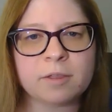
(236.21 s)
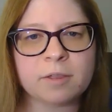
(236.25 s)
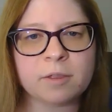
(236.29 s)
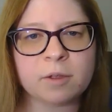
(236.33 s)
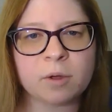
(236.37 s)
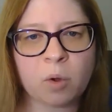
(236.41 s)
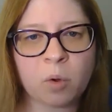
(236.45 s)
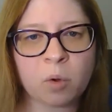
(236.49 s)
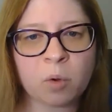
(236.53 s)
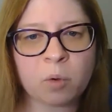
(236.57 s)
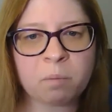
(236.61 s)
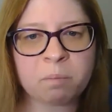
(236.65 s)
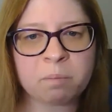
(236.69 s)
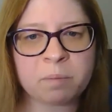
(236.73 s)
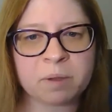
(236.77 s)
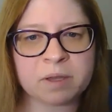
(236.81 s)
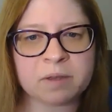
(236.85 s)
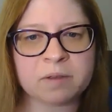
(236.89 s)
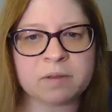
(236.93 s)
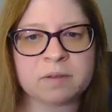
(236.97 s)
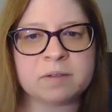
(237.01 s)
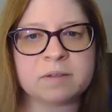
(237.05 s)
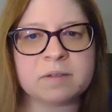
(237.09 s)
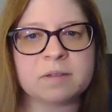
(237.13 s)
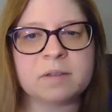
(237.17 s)
The hope
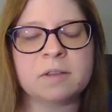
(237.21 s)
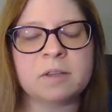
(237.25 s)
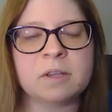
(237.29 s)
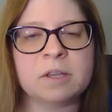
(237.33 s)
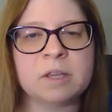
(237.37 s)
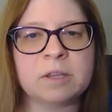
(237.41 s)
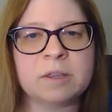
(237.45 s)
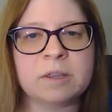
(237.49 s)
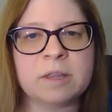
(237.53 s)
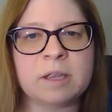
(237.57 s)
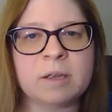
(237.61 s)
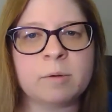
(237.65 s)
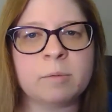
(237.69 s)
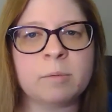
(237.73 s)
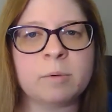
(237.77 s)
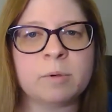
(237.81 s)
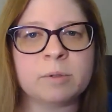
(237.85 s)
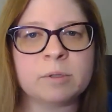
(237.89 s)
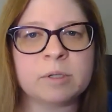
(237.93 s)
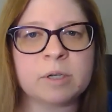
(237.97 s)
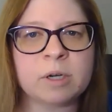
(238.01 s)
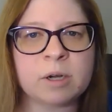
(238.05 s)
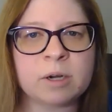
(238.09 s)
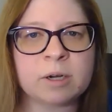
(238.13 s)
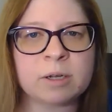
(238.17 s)
is that they
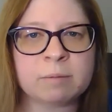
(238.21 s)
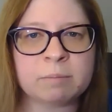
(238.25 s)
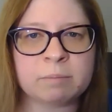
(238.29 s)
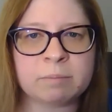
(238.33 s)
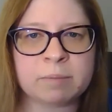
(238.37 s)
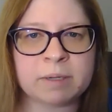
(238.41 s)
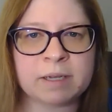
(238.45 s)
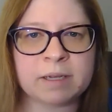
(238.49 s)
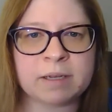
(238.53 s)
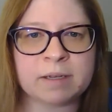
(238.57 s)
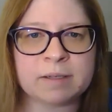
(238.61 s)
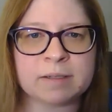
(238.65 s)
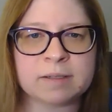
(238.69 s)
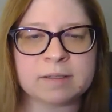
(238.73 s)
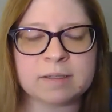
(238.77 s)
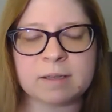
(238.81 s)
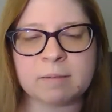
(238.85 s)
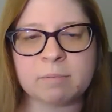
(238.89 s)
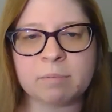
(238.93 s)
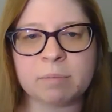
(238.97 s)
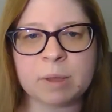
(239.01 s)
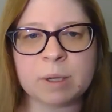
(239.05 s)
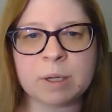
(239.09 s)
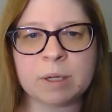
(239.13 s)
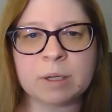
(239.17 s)
will not be
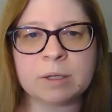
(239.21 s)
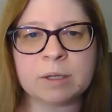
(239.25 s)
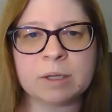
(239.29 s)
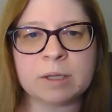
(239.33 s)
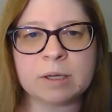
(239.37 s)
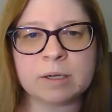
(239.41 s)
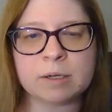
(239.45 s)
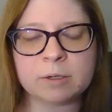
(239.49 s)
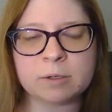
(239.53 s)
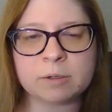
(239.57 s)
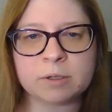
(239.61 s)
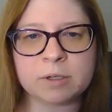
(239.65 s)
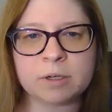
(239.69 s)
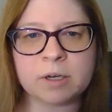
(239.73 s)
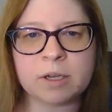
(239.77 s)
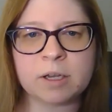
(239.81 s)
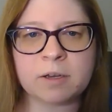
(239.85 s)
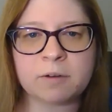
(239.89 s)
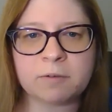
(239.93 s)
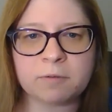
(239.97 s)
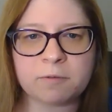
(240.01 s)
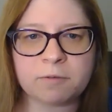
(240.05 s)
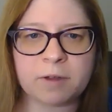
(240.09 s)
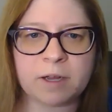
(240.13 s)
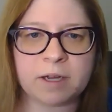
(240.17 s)
something that could
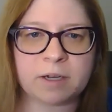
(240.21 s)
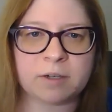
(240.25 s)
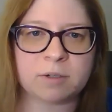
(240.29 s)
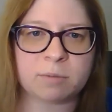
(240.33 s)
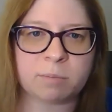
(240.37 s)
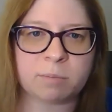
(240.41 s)
infect a